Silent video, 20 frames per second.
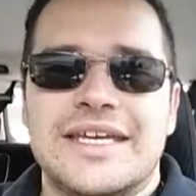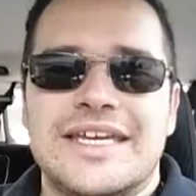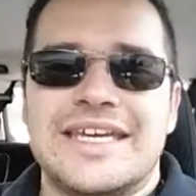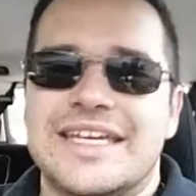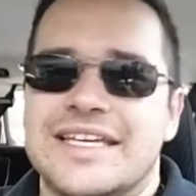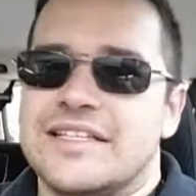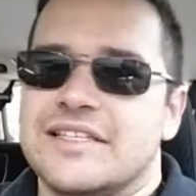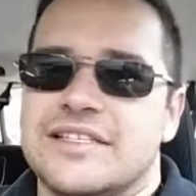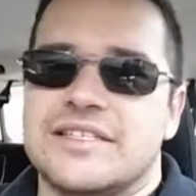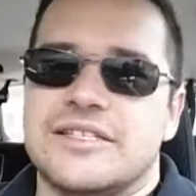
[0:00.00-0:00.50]

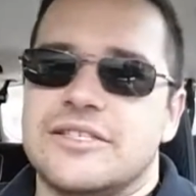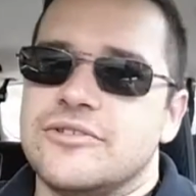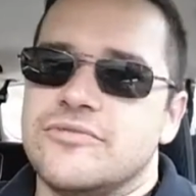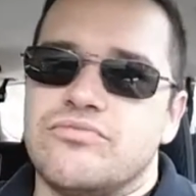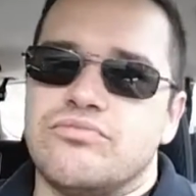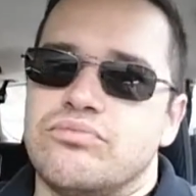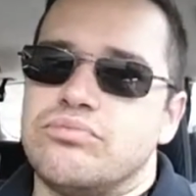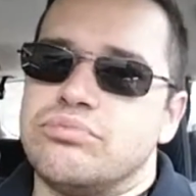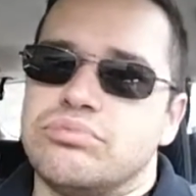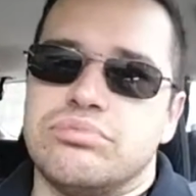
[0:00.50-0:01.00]
it's
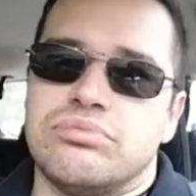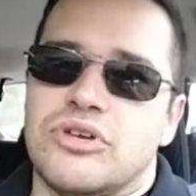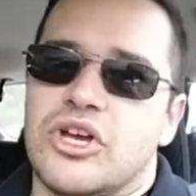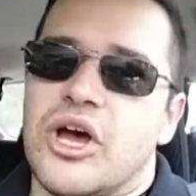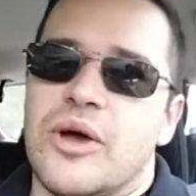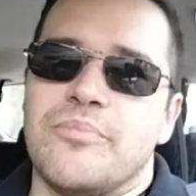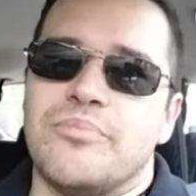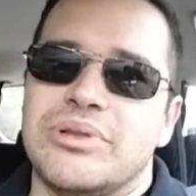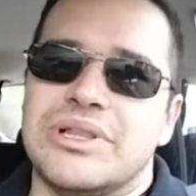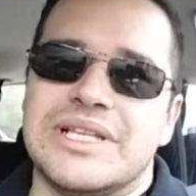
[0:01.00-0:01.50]

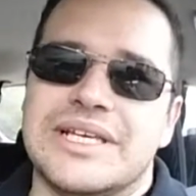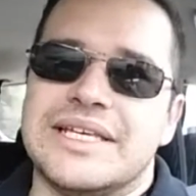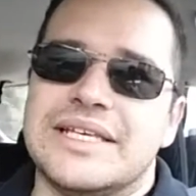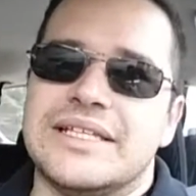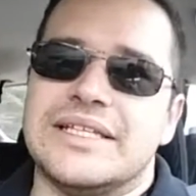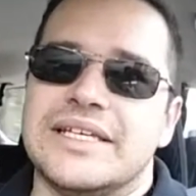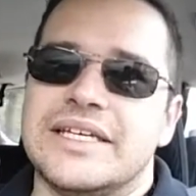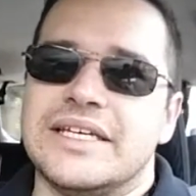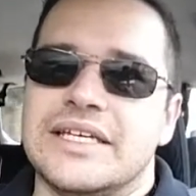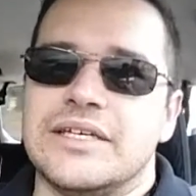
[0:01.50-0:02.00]

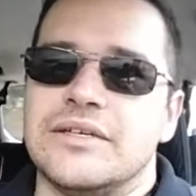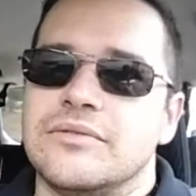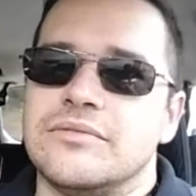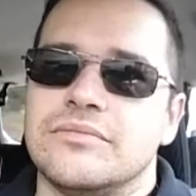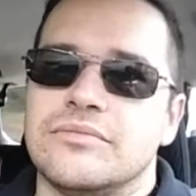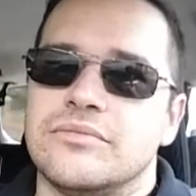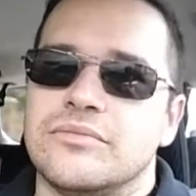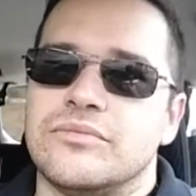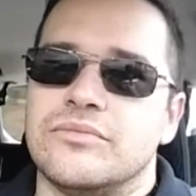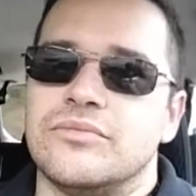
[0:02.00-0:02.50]
completely
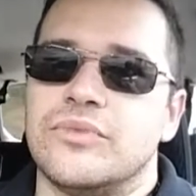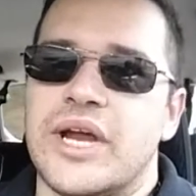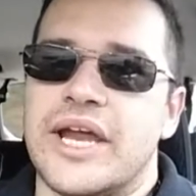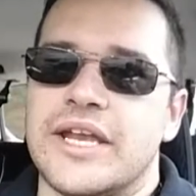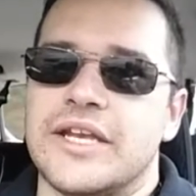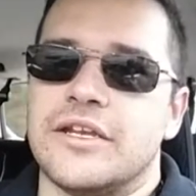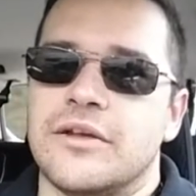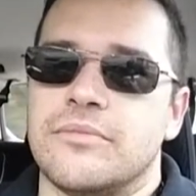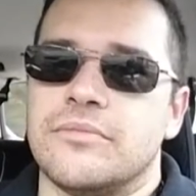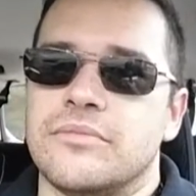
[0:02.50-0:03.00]

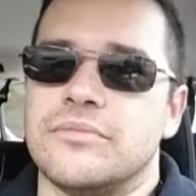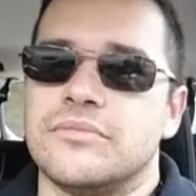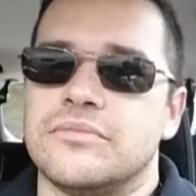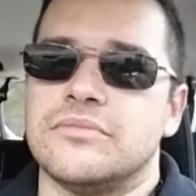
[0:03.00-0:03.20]
random.